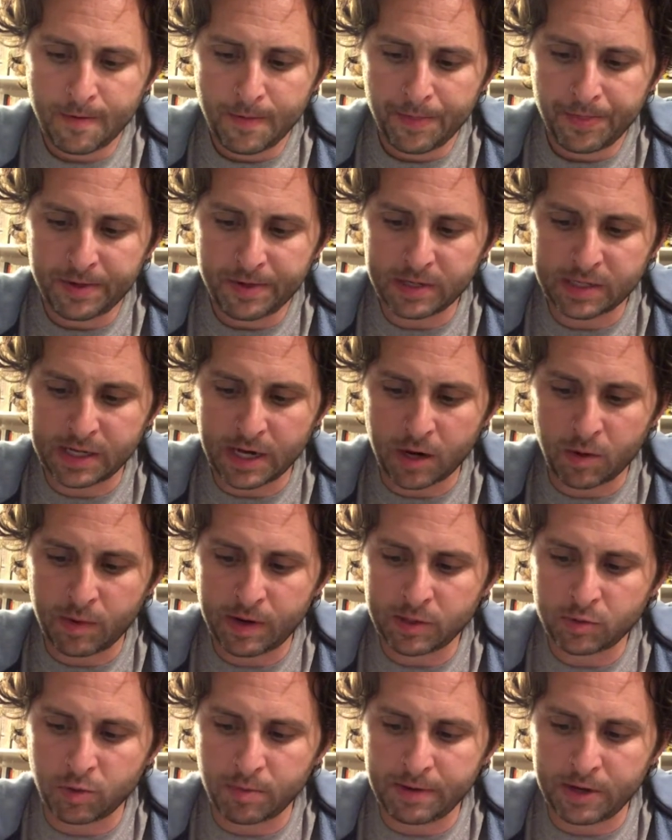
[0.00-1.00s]
The
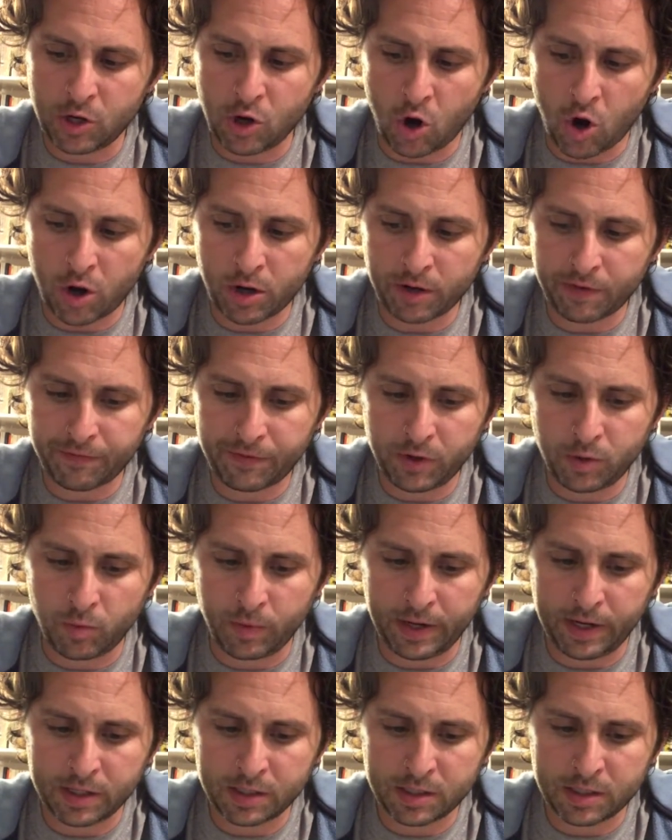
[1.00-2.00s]
stairways will be gone in a few
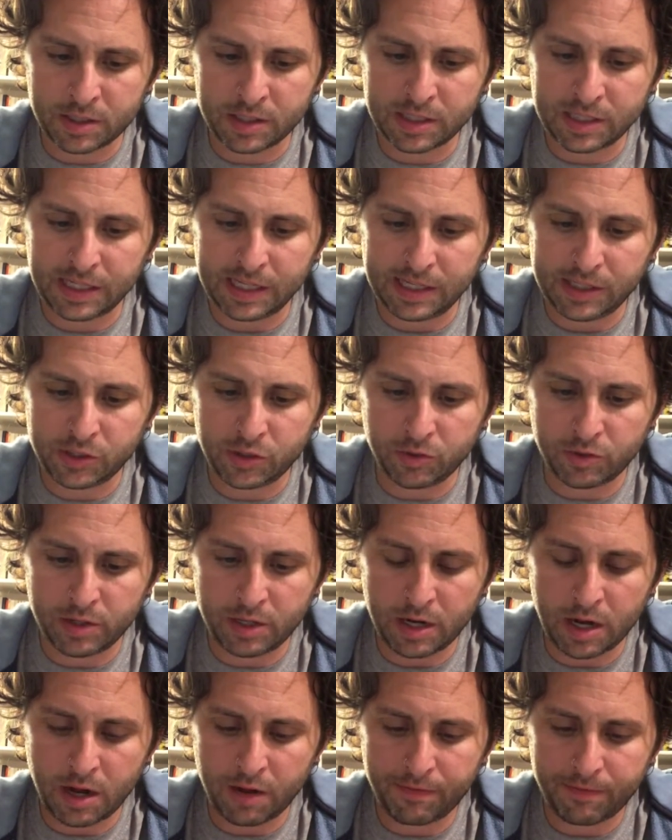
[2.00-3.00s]
weeks, the sea soon
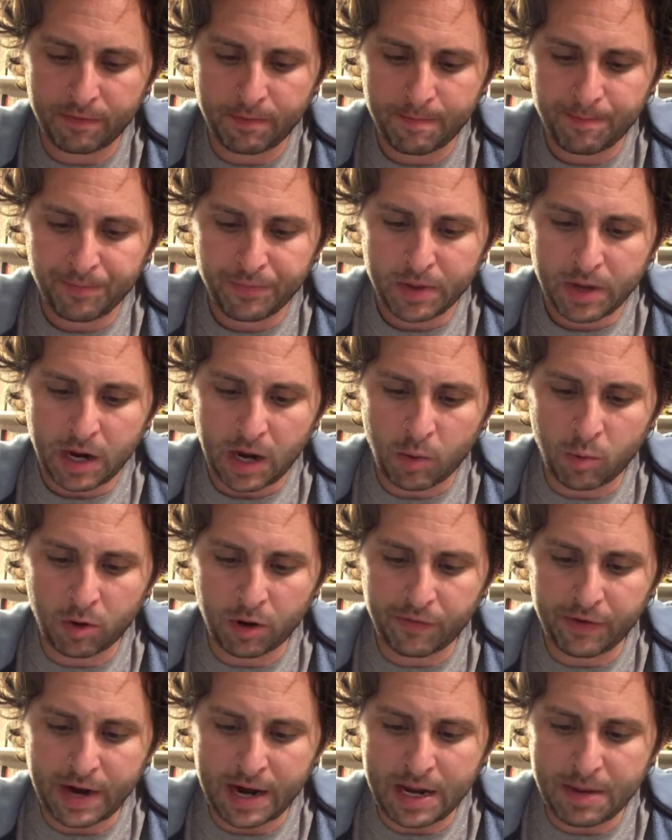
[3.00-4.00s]
enough. I wonder
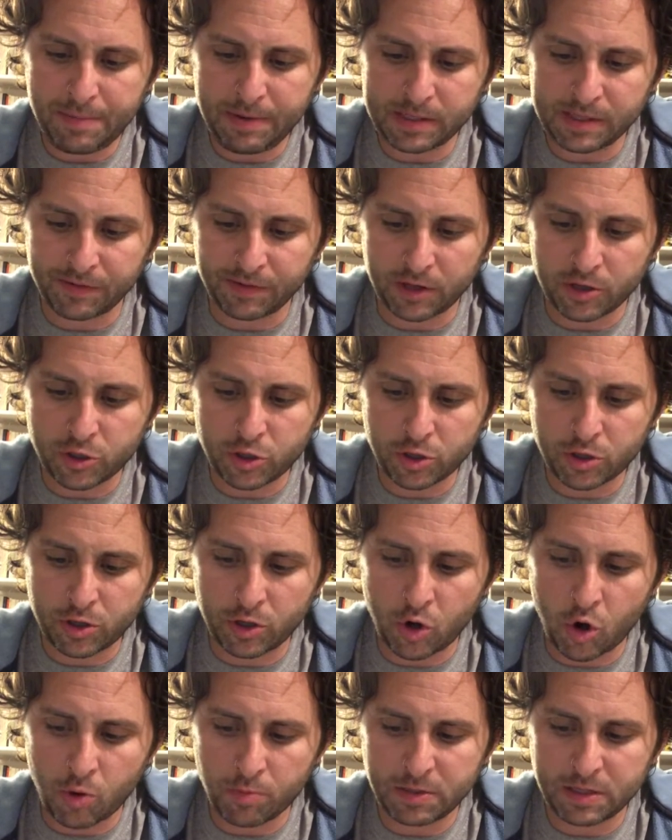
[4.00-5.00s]
if any piece of literature could
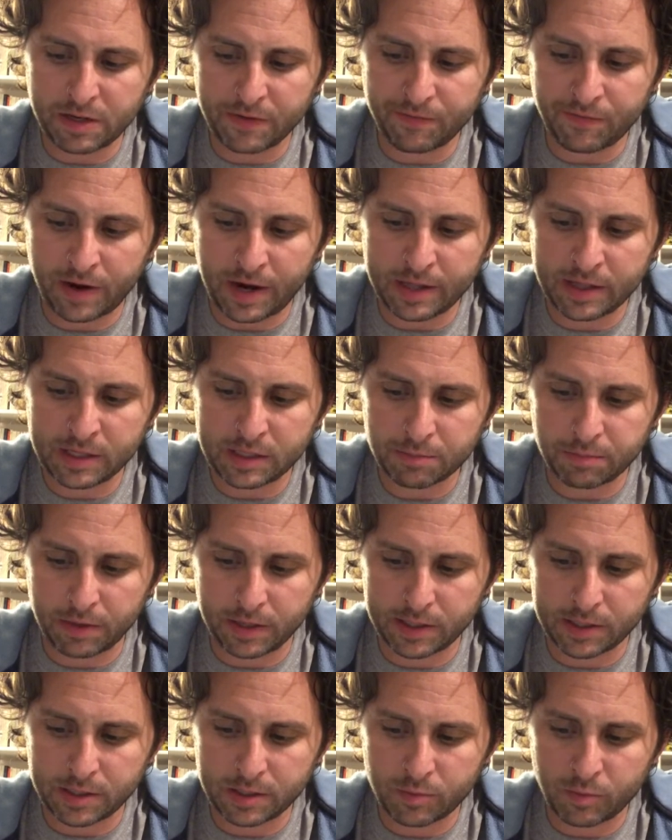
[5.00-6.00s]
hope to define this
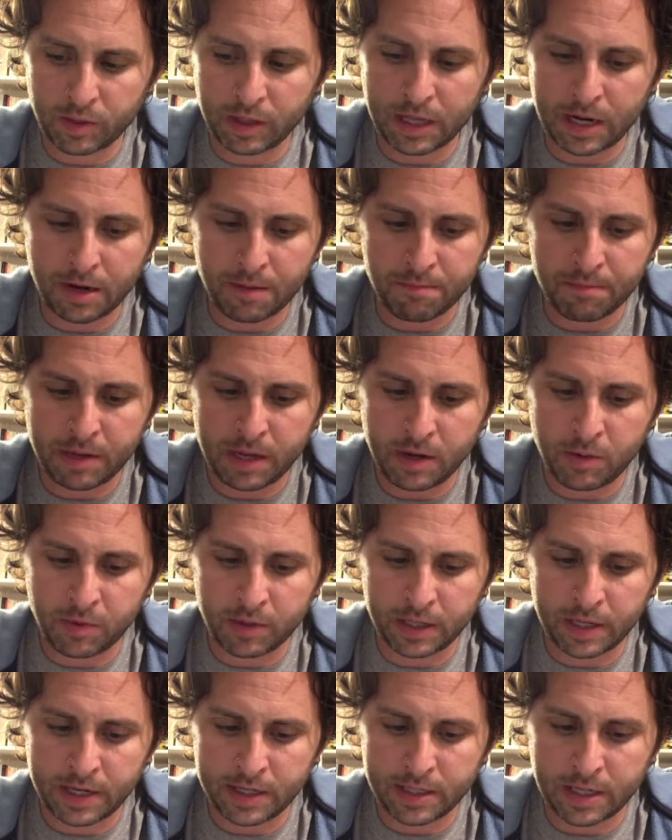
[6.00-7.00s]
place. We let it be, we
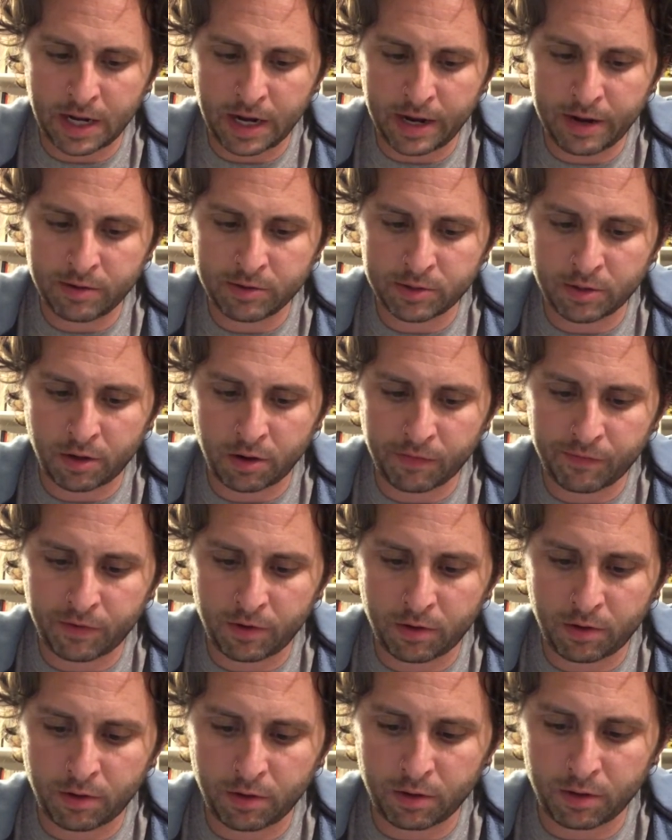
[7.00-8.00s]
let it die. It was our
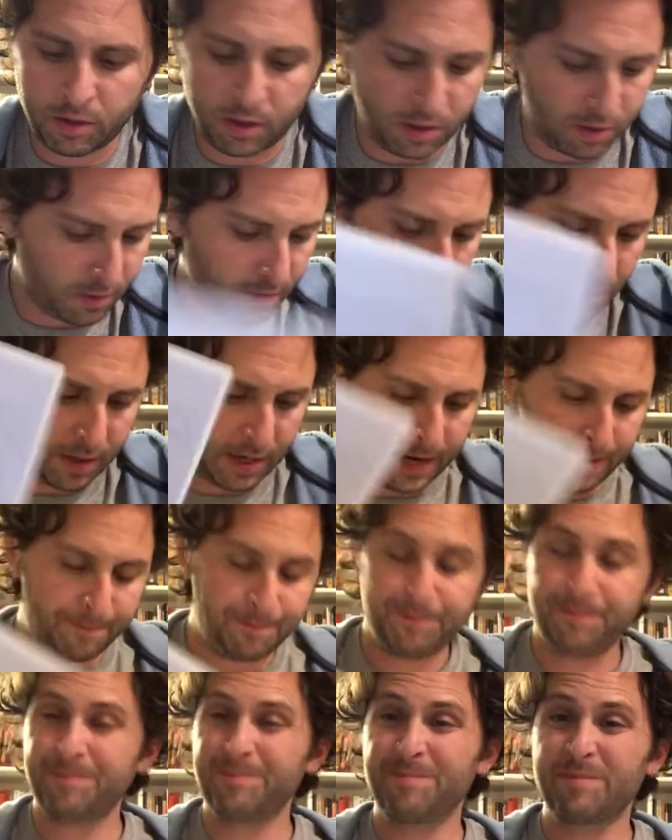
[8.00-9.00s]
fault all along. Okay,
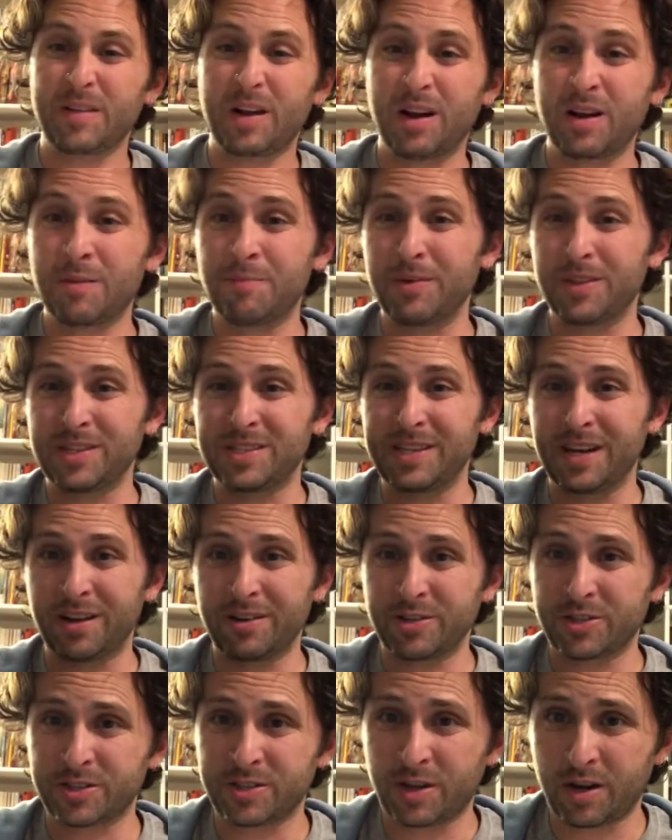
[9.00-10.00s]
I'm going to put this down and
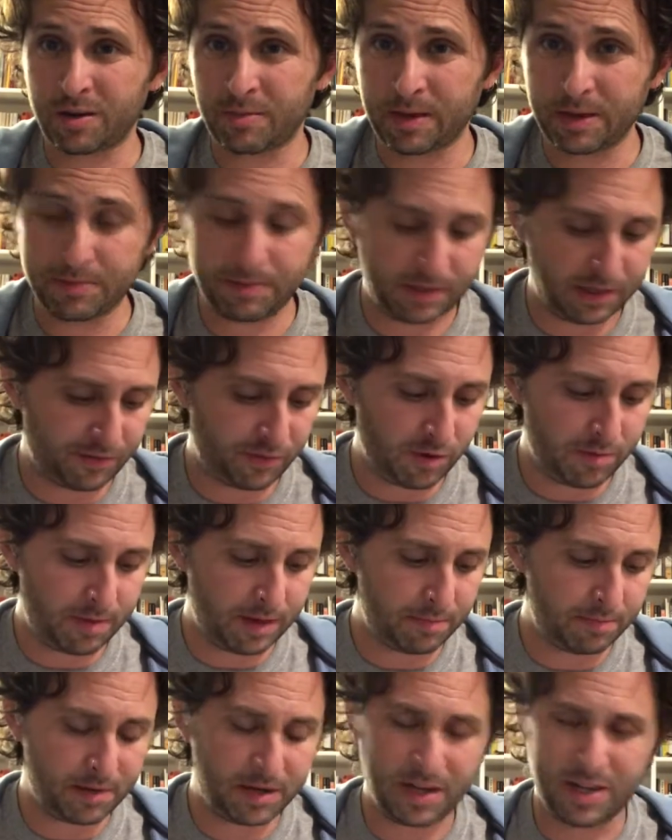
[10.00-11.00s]
just talk about the piece for a
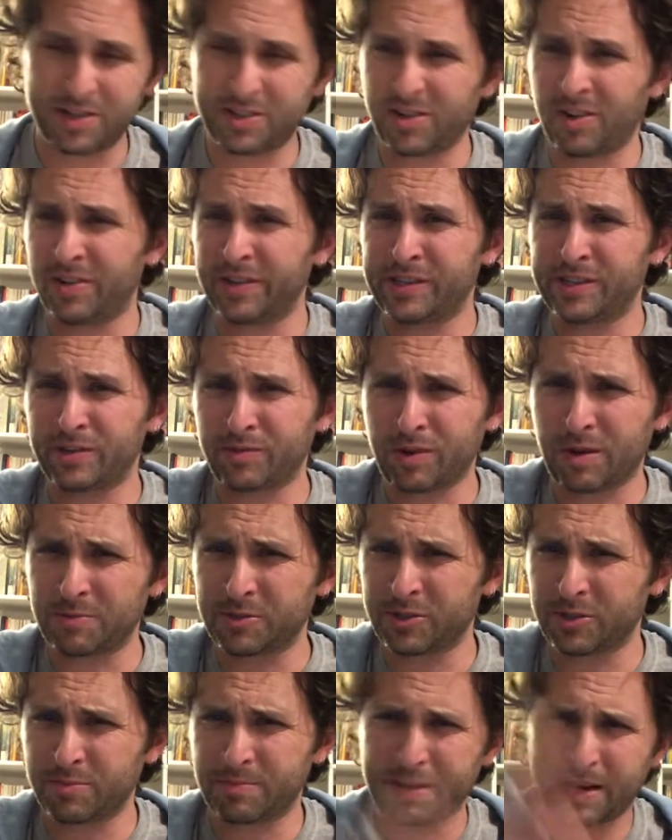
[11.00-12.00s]
bit, because all these
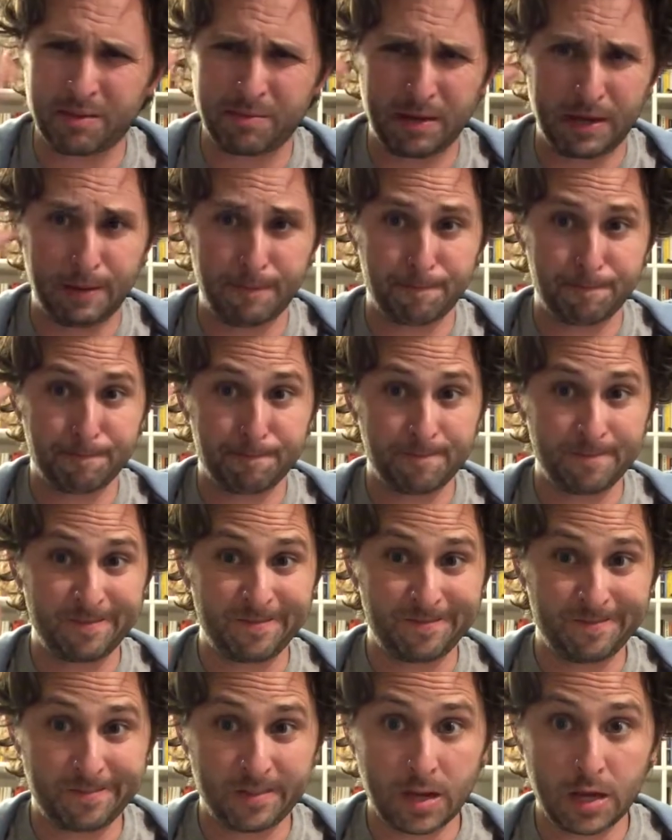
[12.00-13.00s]
interruptions are making me
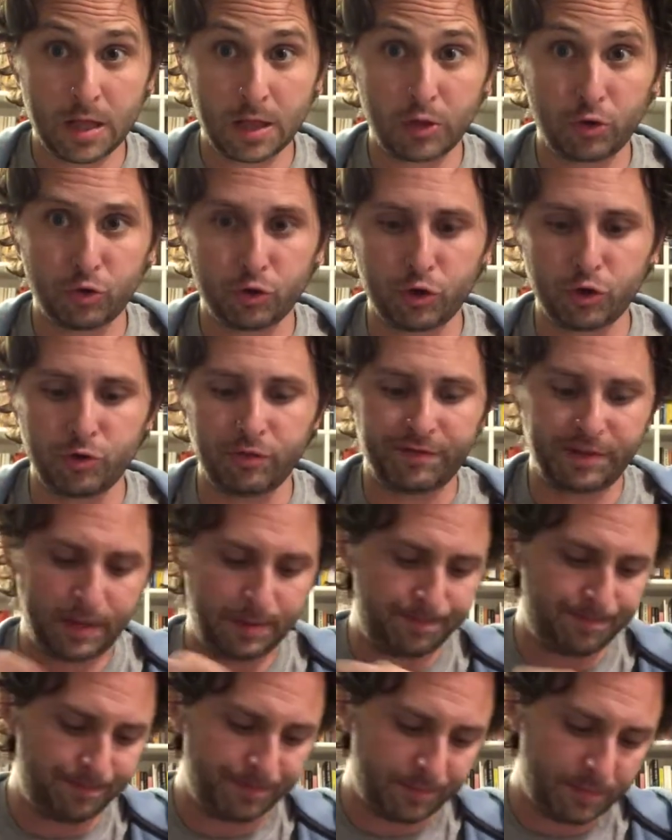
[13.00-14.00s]
a little goofy.
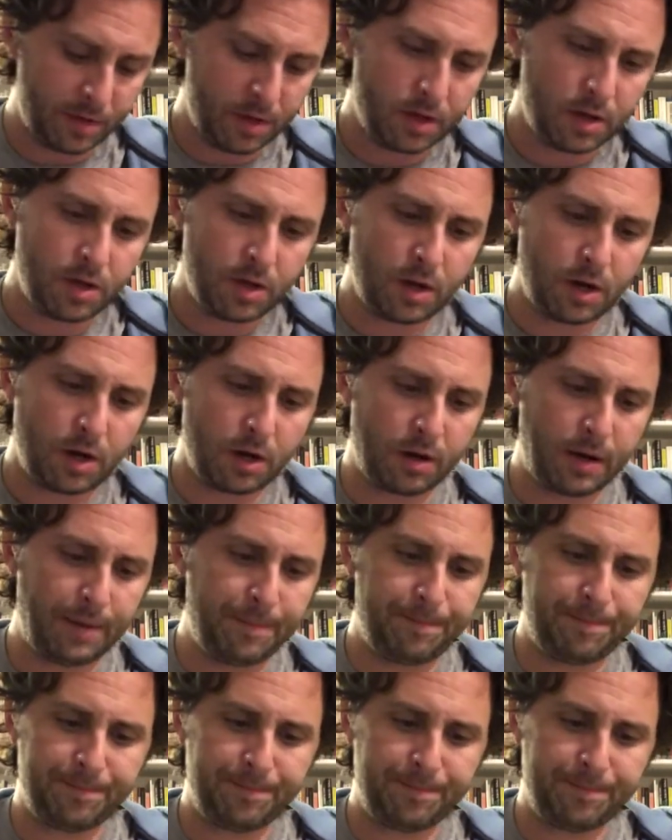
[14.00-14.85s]
All right.